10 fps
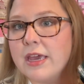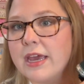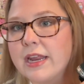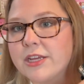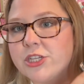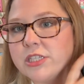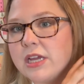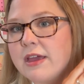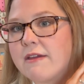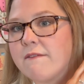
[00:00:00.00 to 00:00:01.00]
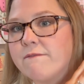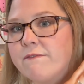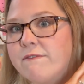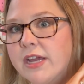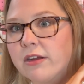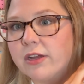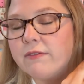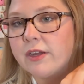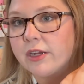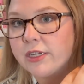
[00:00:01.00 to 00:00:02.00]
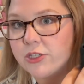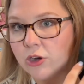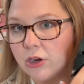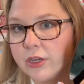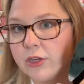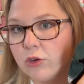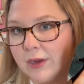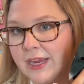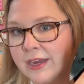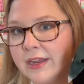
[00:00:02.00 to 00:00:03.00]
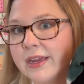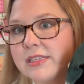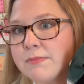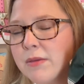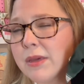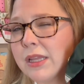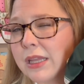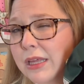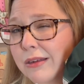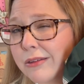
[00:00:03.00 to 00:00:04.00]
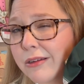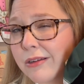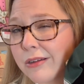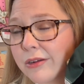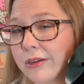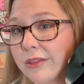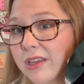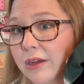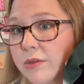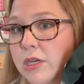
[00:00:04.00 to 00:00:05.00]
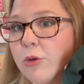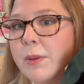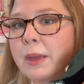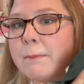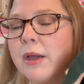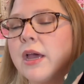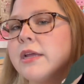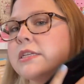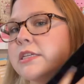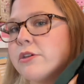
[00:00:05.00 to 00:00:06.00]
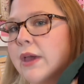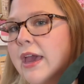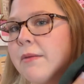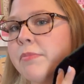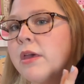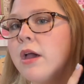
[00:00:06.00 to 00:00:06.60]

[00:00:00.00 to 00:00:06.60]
It is just a very, very dark green. It's maybe a little darker than I was hoping, but it's okay.